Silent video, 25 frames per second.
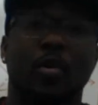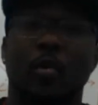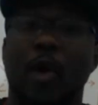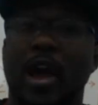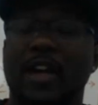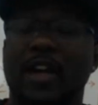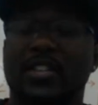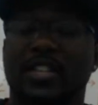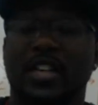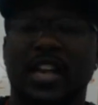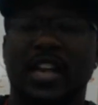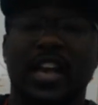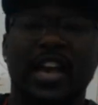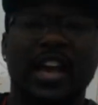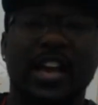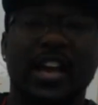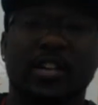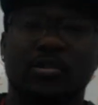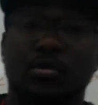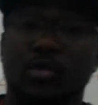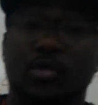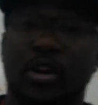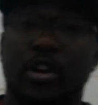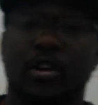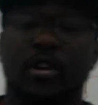who has
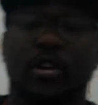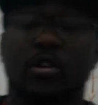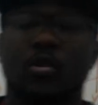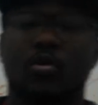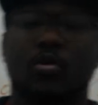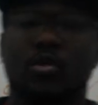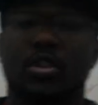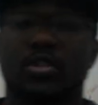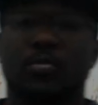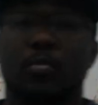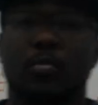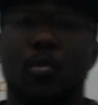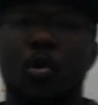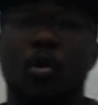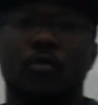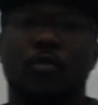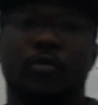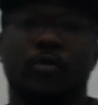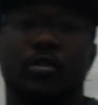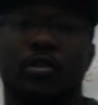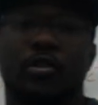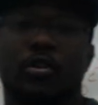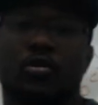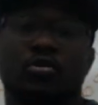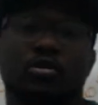legs,
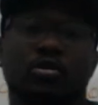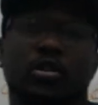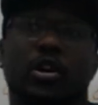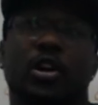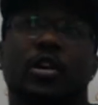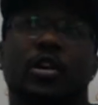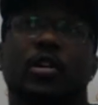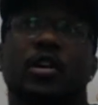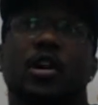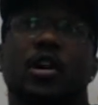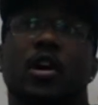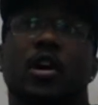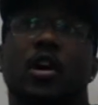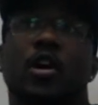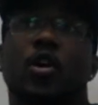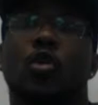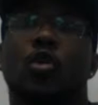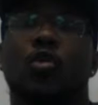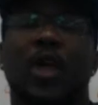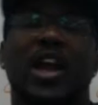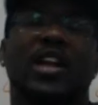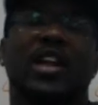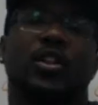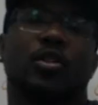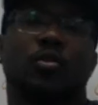who's a
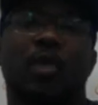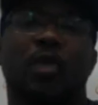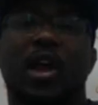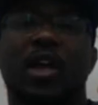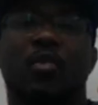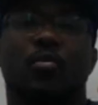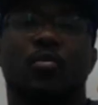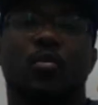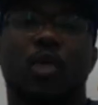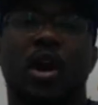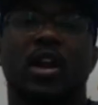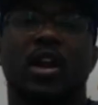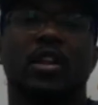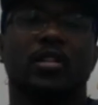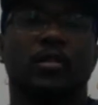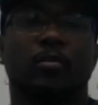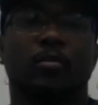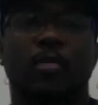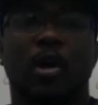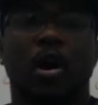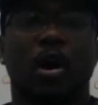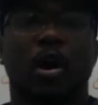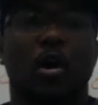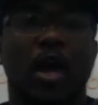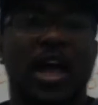great threat running the
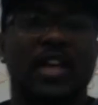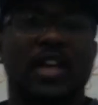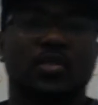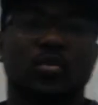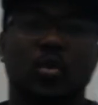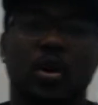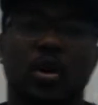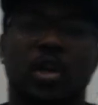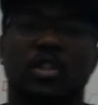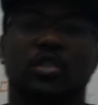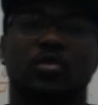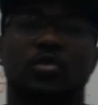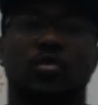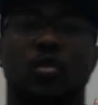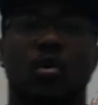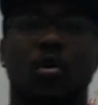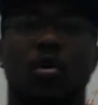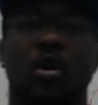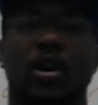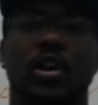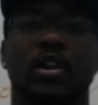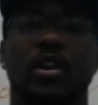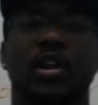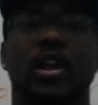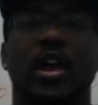ball as well as
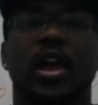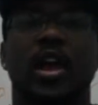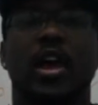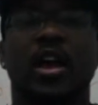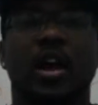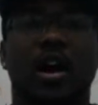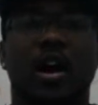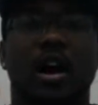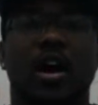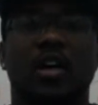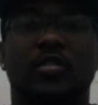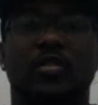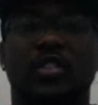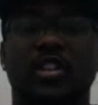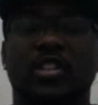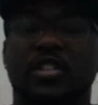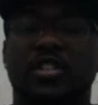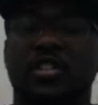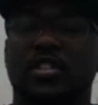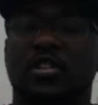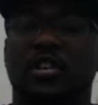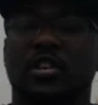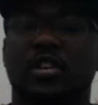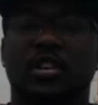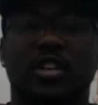throwing,
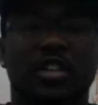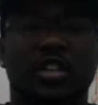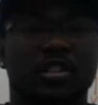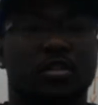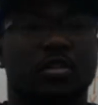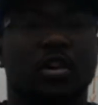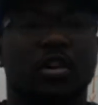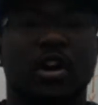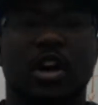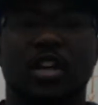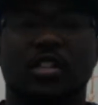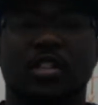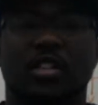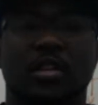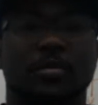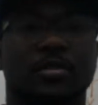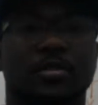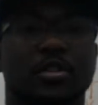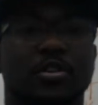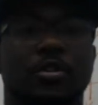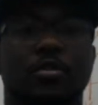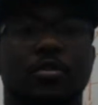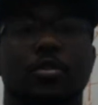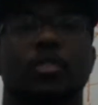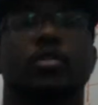these are concepts
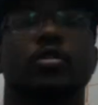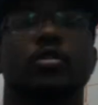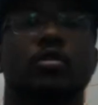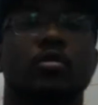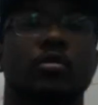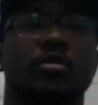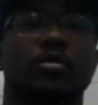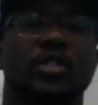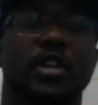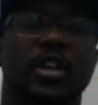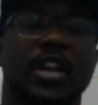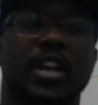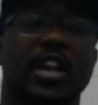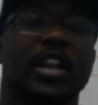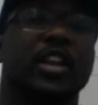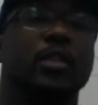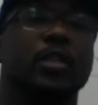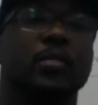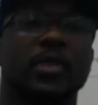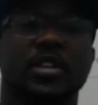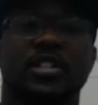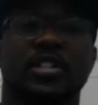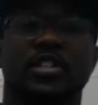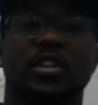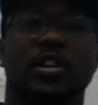that you can use to get
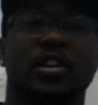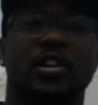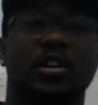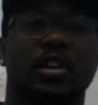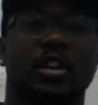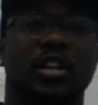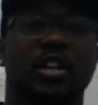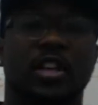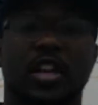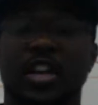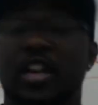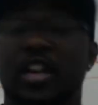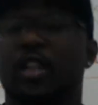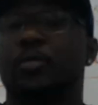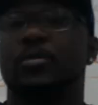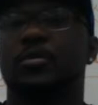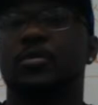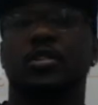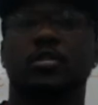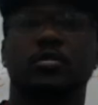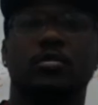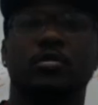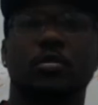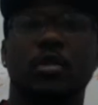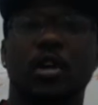him to
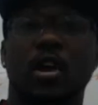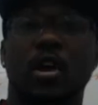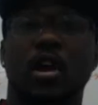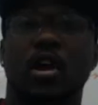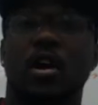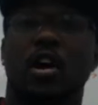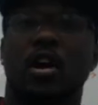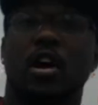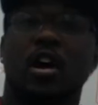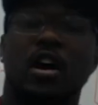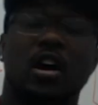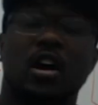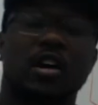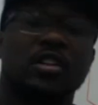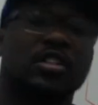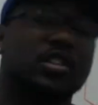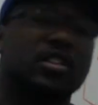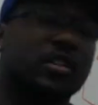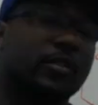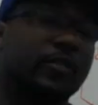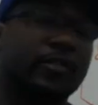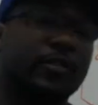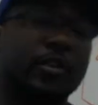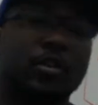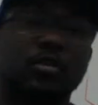
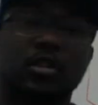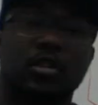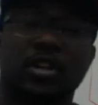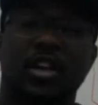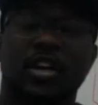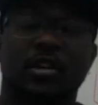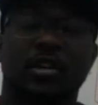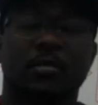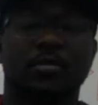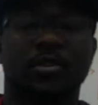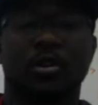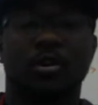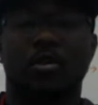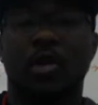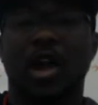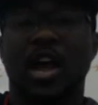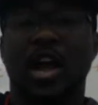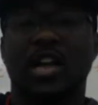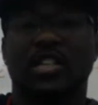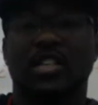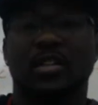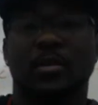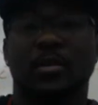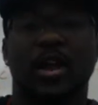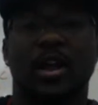the field and get him to
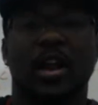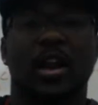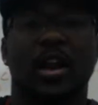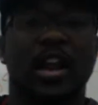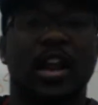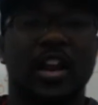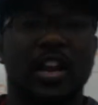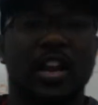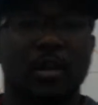grass and let